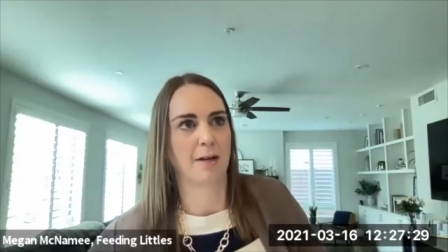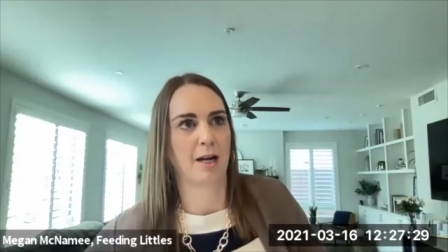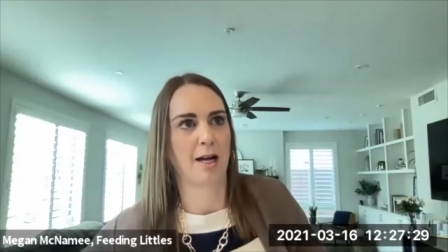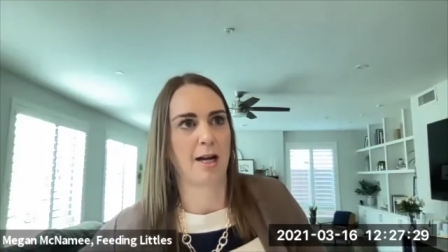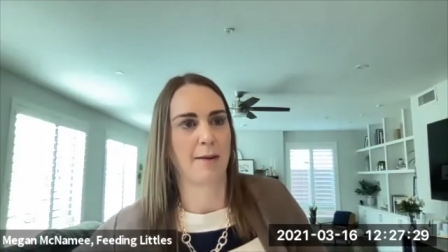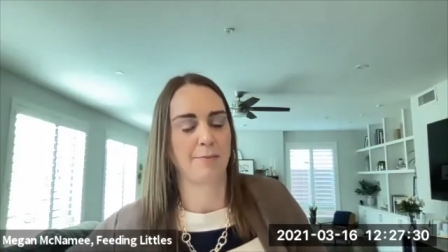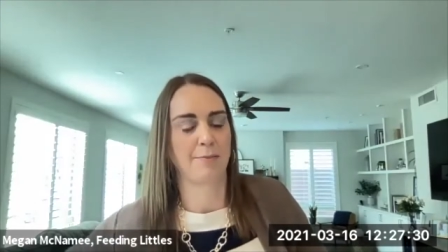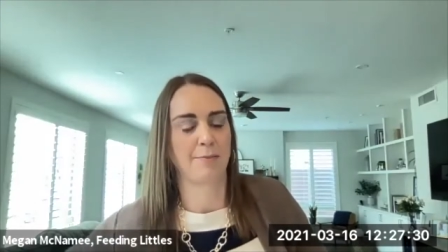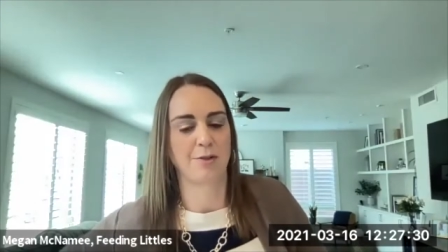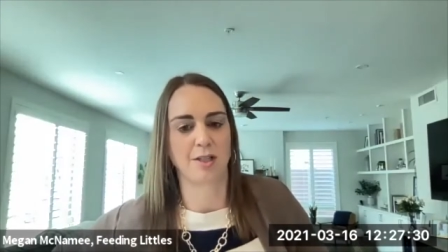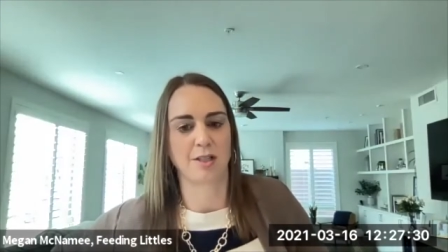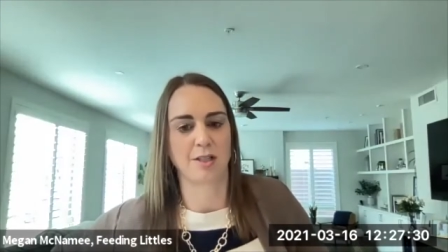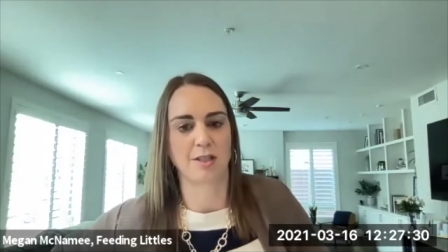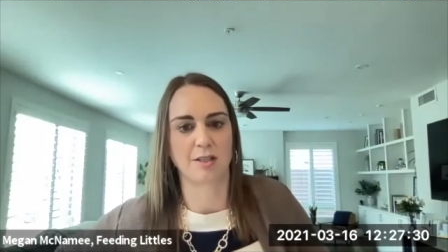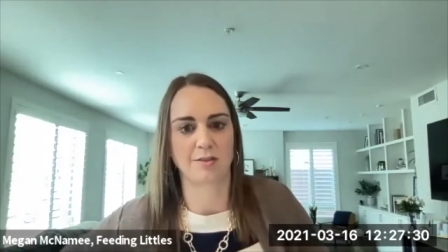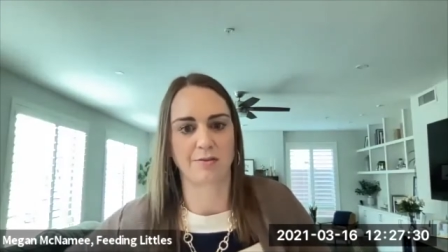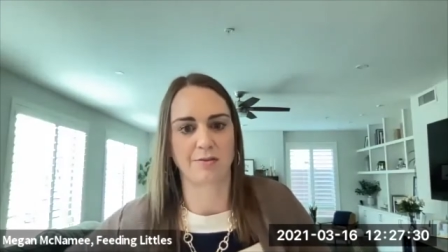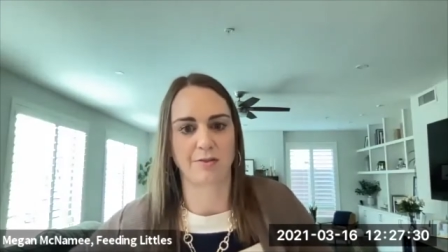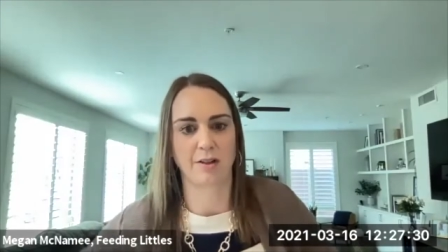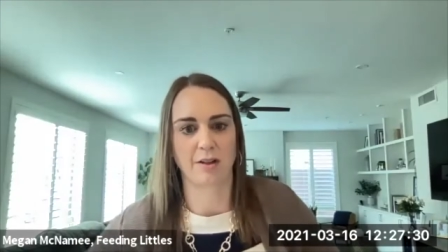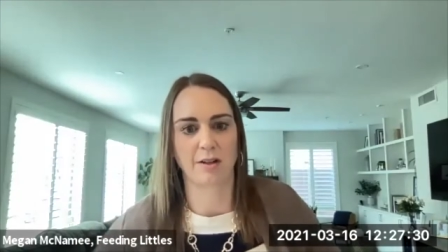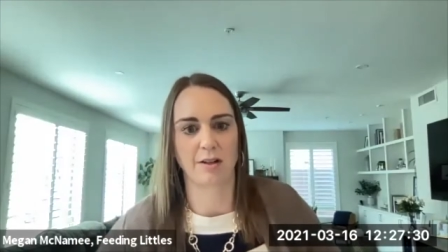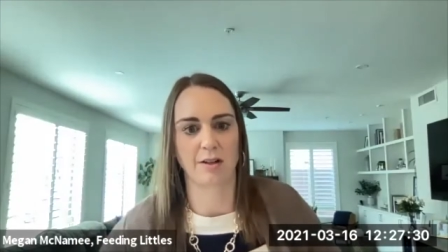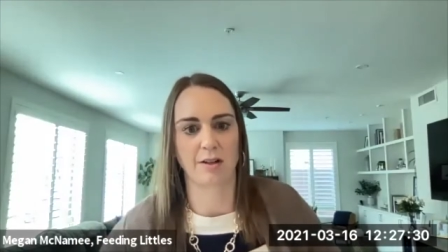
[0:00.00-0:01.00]
options
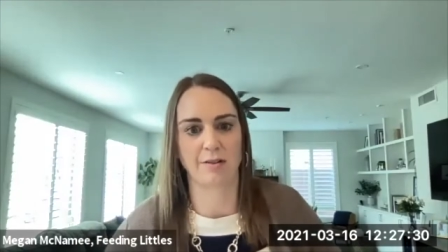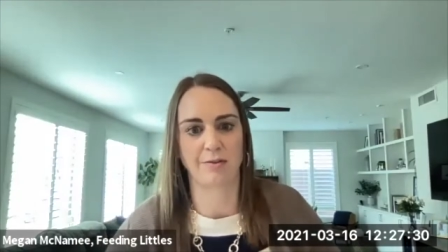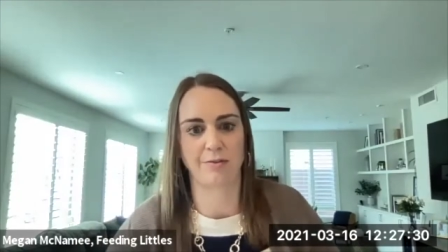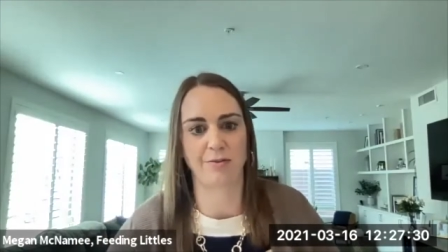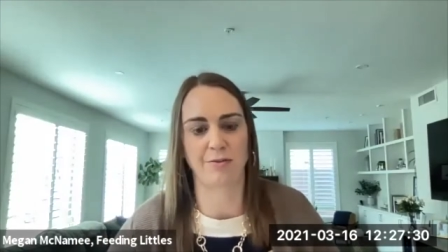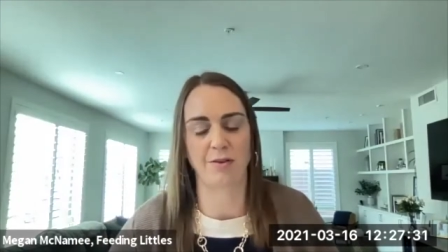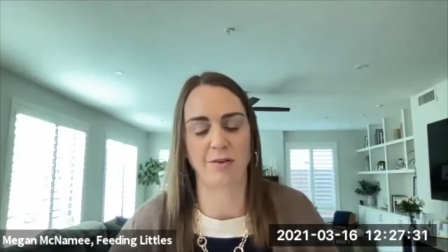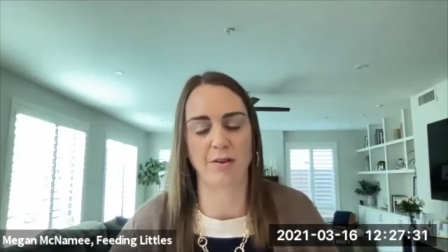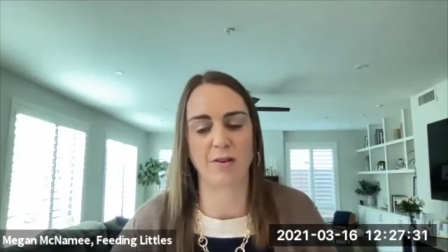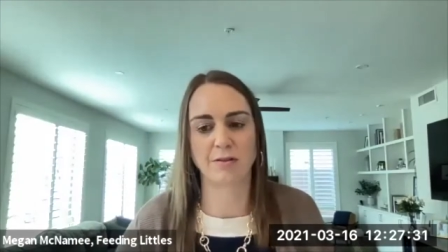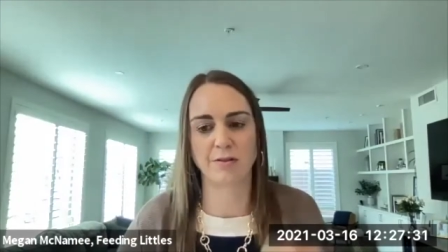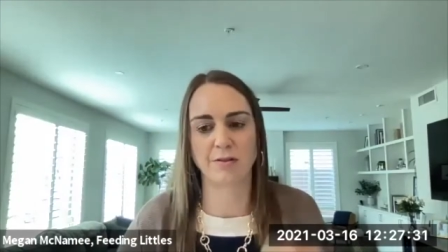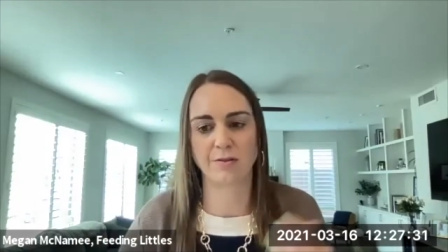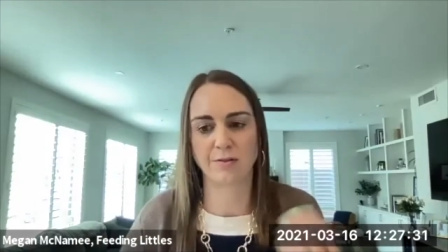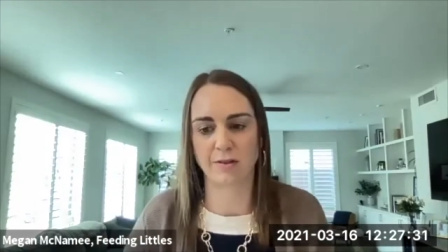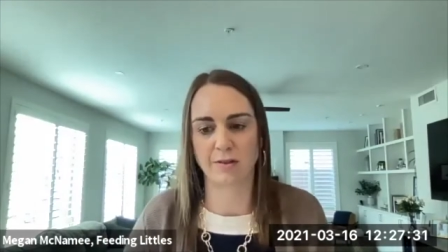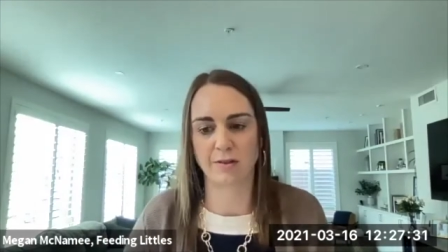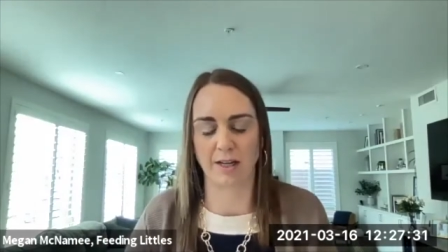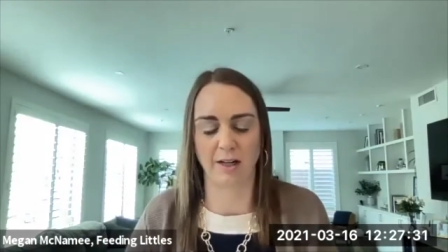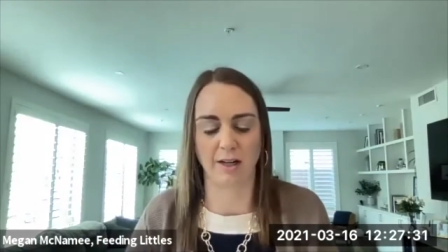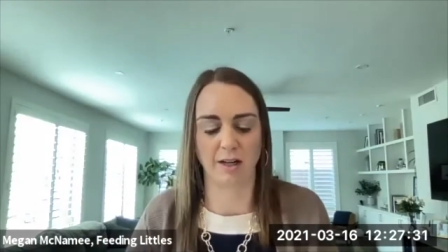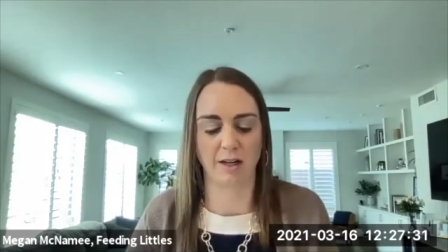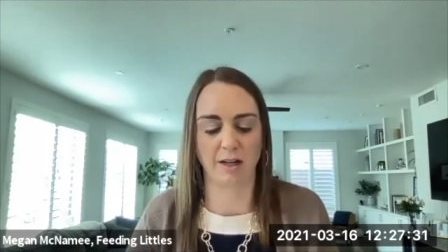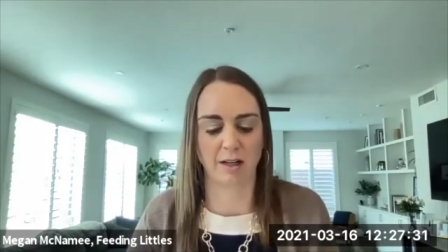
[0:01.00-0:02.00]
for for those
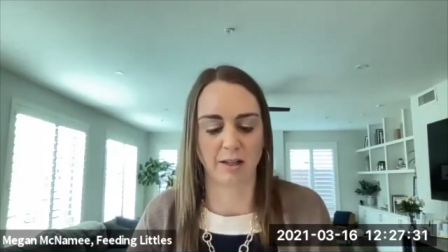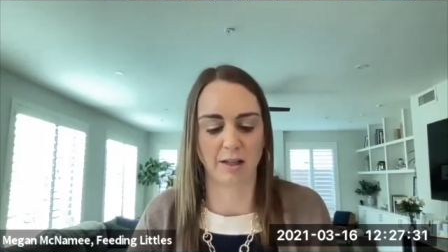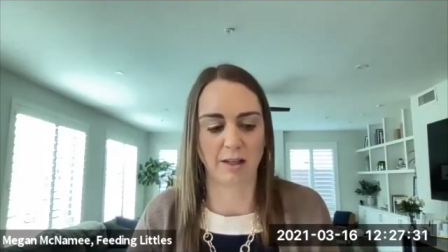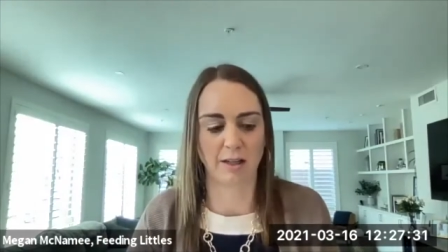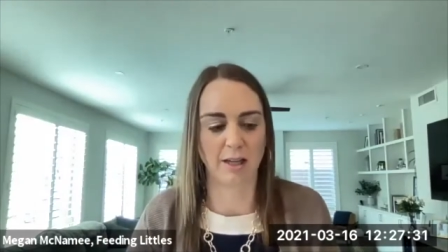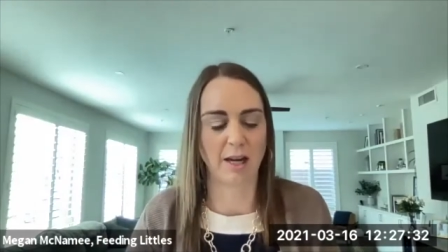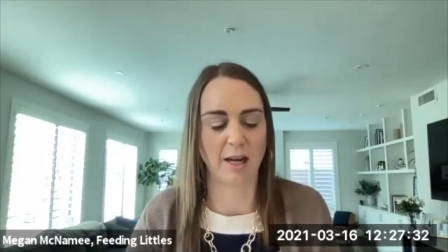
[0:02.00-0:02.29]
that are